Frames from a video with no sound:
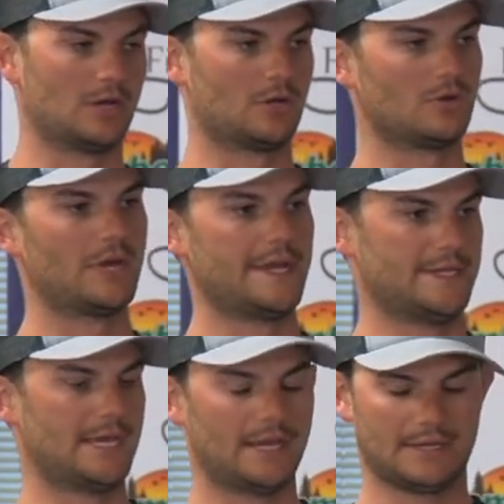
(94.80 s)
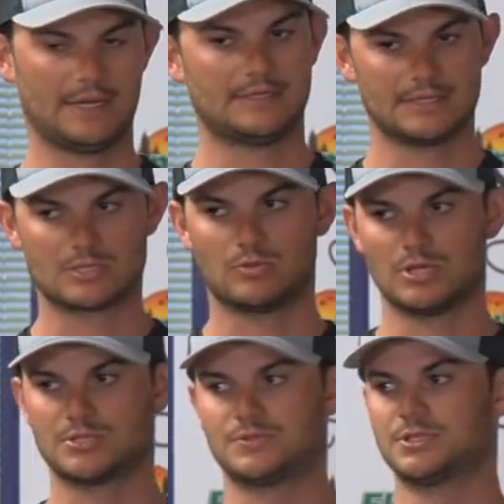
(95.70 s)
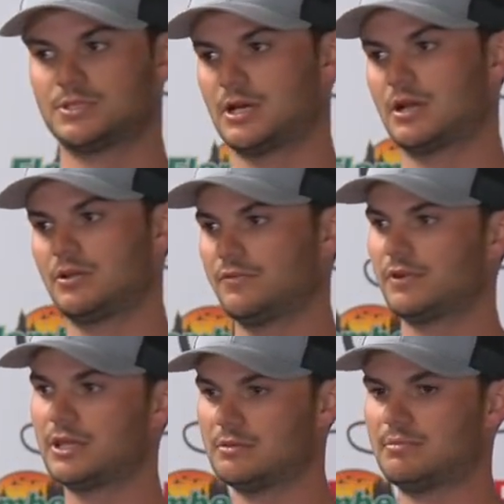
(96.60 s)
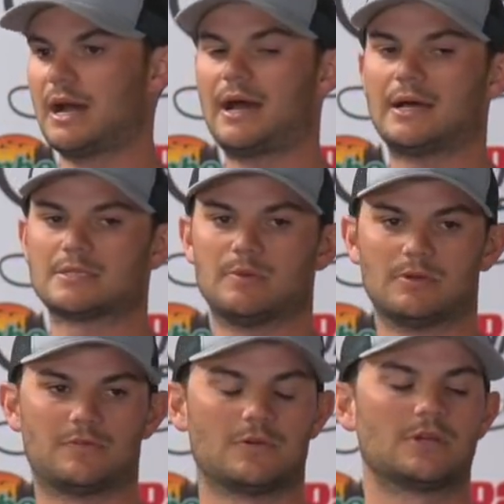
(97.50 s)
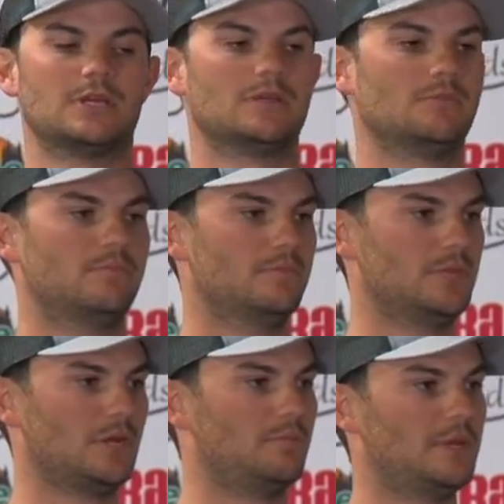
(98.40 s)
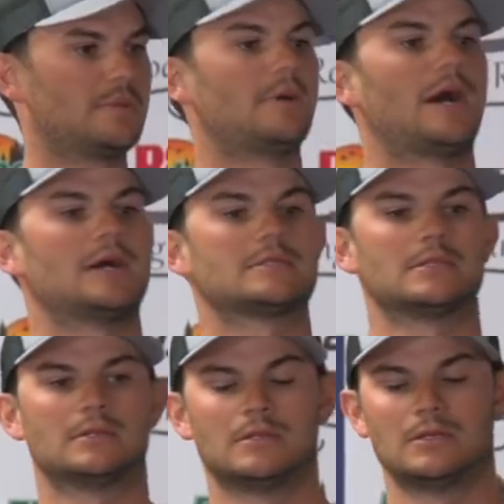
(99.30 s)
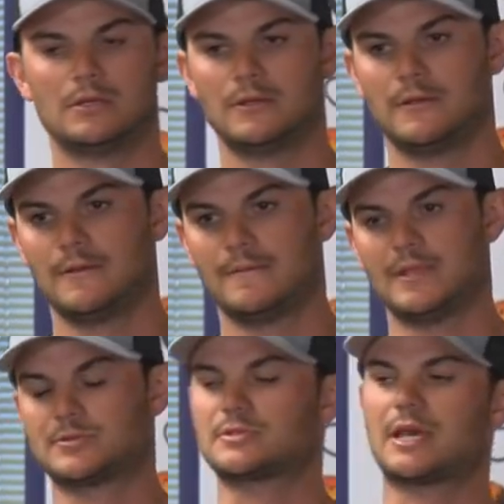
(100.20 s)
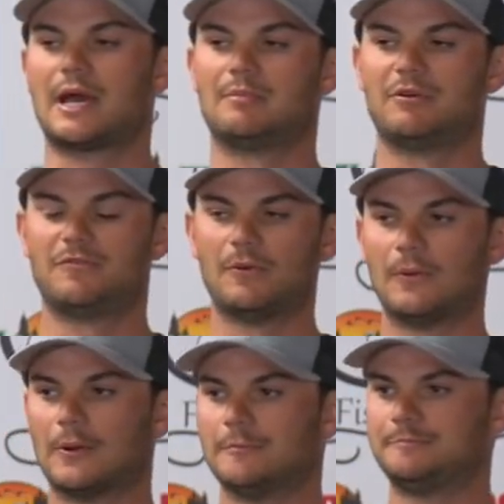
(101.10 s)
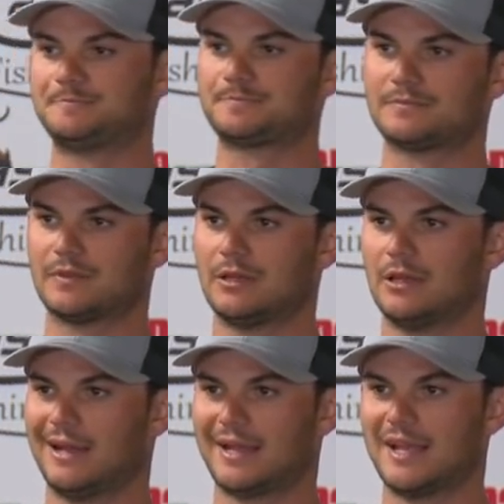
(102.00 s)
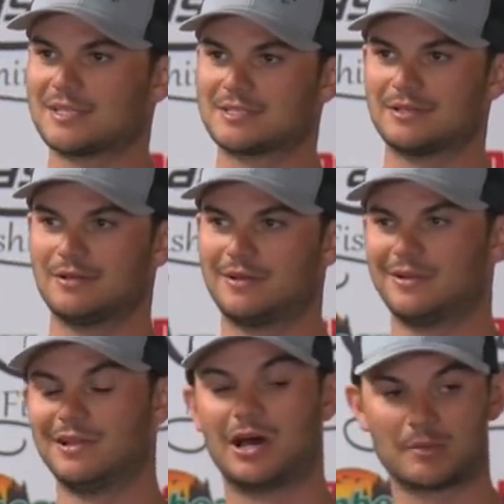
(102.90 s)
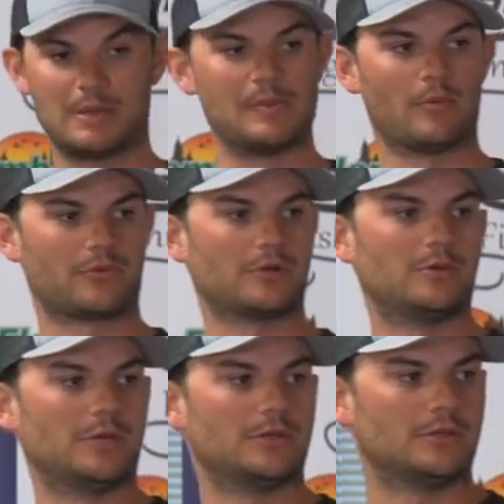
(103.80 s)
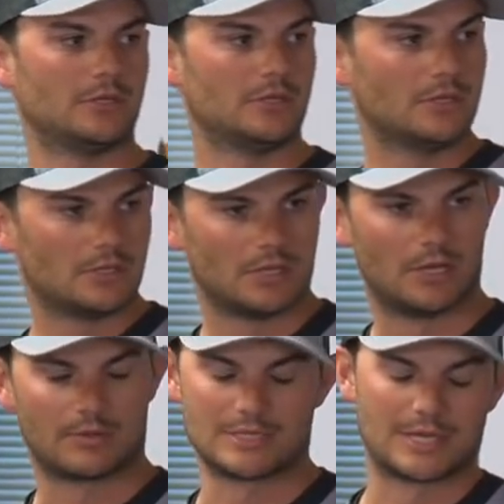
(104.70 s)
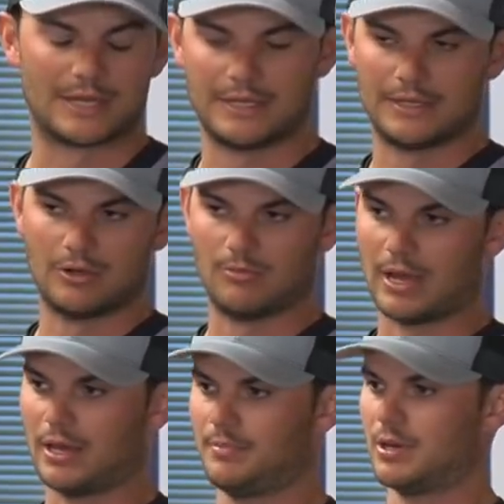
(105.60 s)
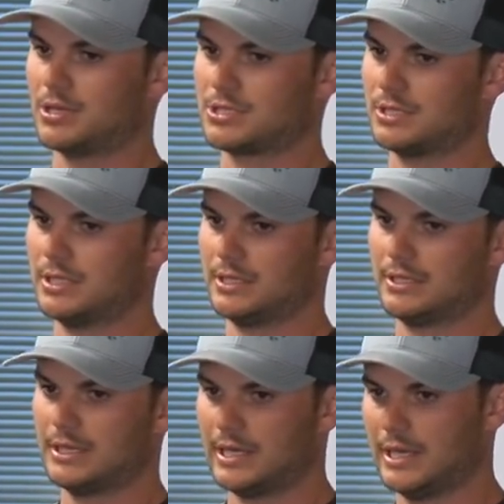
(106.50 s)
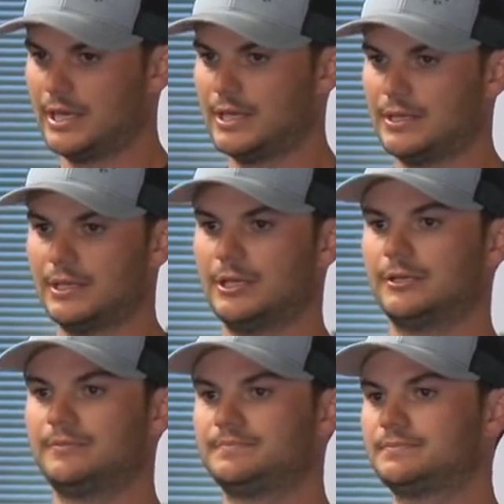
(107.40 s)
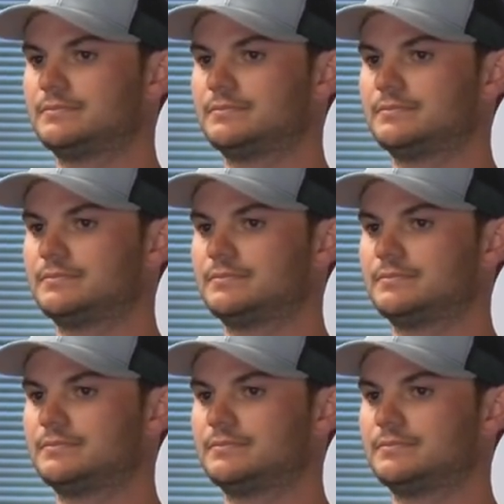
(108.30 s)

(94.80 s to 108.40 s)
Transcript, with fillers: a, great technique this was, not only for getting bites, but for getting you know big bites. And this was kind of before, I guess, a lot of people threw it because um, I didn't know about it personally, and uh,